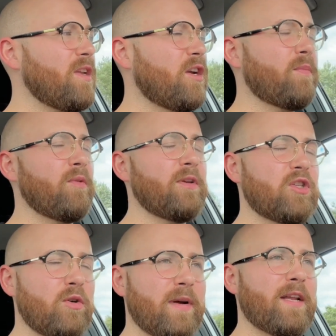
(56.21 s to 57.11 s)
a couple of weeks
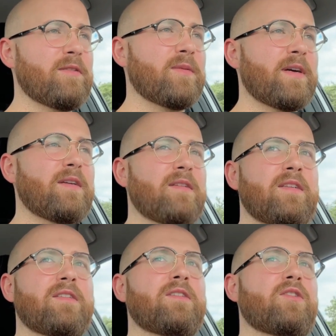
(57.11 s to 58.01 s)
ago, my knee was a bit
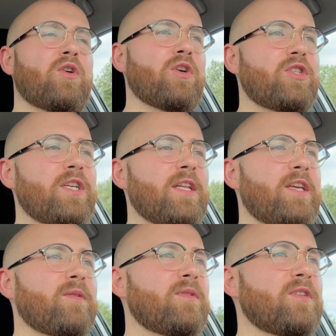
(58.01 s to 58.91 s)
dodgy.
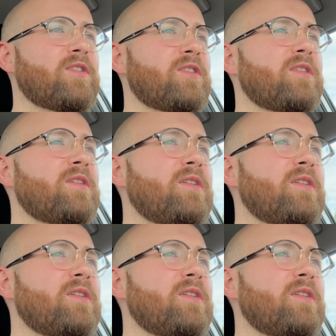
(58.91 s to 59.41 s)
Like it was,